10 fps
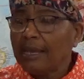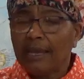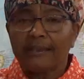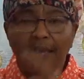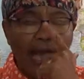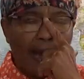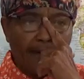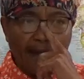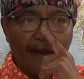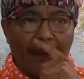Is
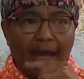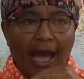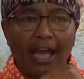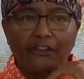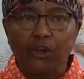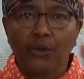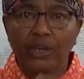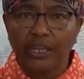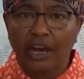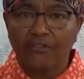I, I told
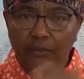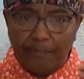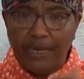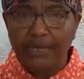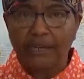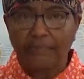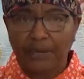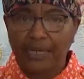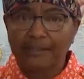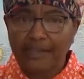y'all for being in a
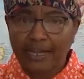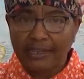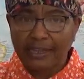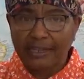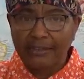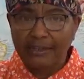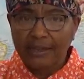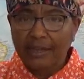place like this